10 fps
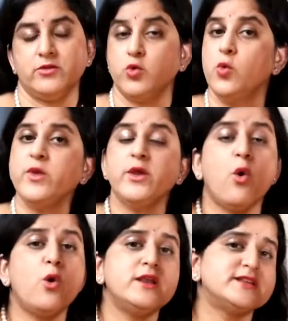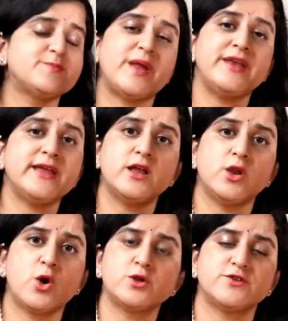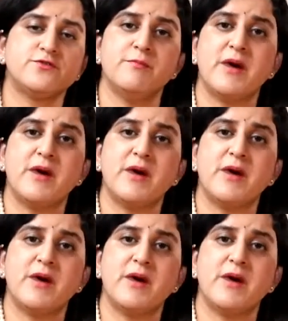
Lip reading: Though we all are spending a lot of